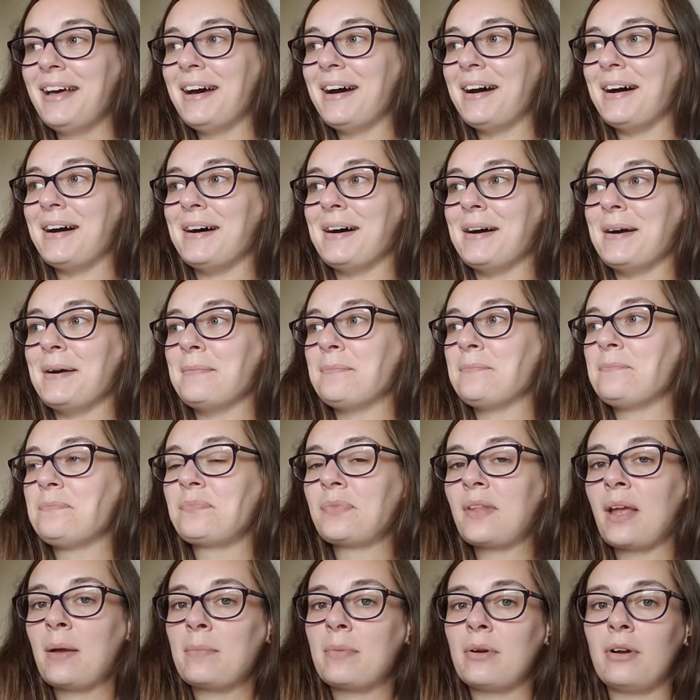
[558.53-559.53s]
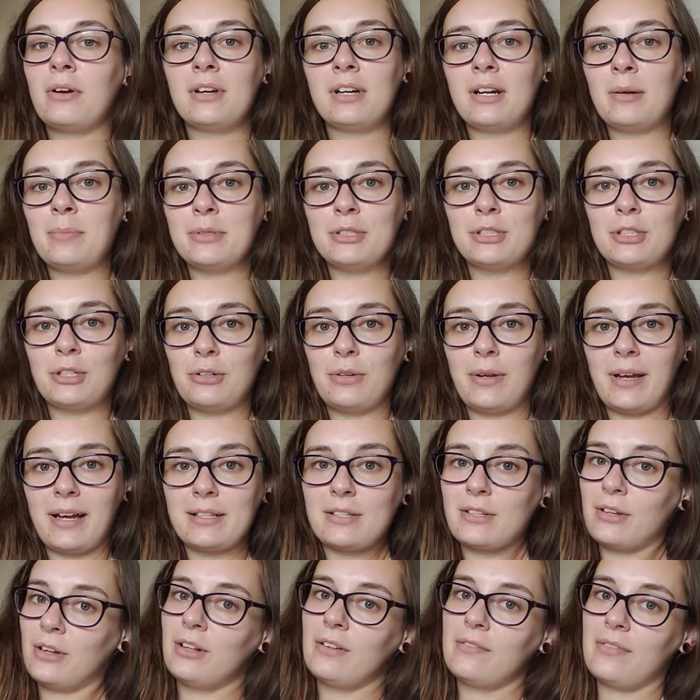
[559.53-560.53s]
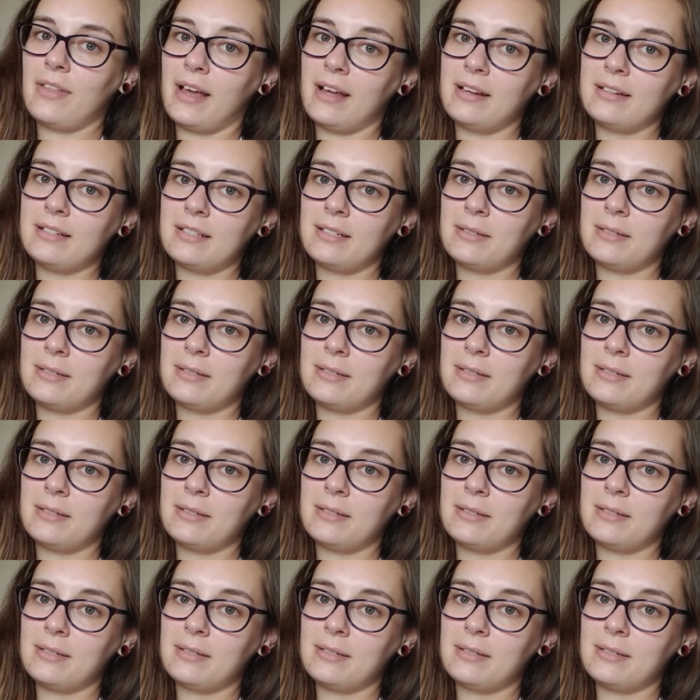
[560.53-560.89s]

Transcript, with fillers: Um, but I'll get up and show you guys all of that.